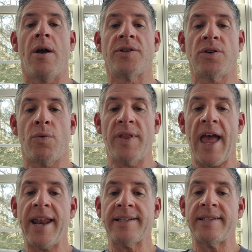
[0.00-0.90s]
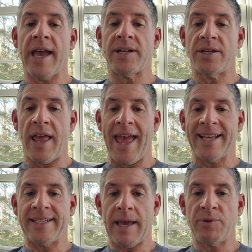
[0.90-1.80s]
So with that
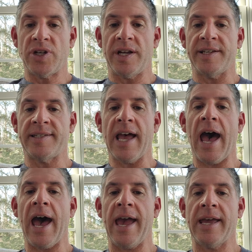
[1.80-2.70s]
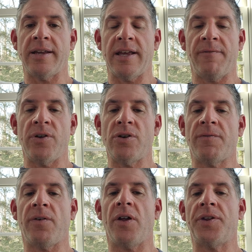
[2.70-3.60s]
exception aside, if you
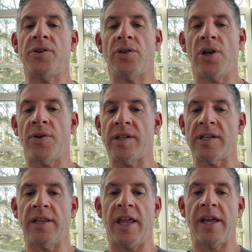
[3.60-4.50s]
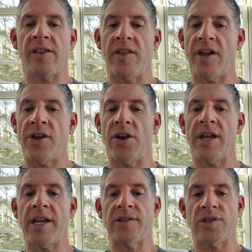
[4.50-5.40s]
default on your loan, it's unlikely that you're going
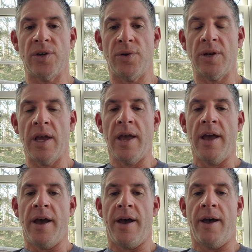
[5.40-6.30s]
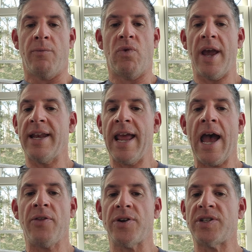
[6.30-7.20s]
to get sued. Right
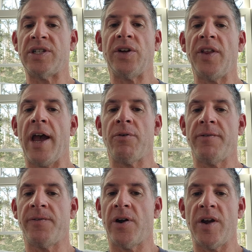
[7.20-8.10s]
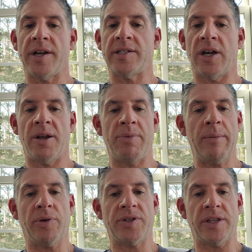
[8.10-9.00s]
now, they're still not referring a ton of
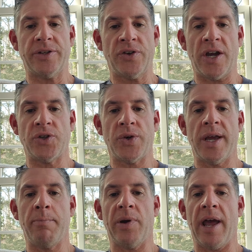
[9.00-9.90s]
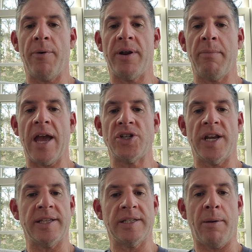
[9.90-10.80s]
people to the Treasury, but I would
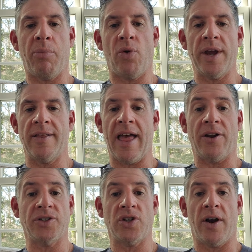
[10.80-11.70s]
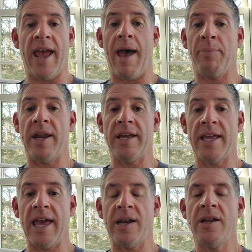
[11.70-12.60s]
imagine at some point that'll start happening
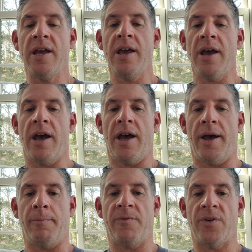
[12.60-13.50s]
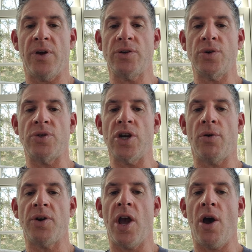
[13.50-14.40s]
again. For those who
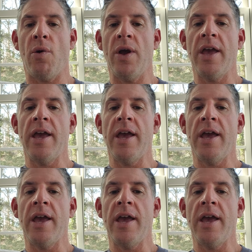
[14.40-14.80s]
don't know,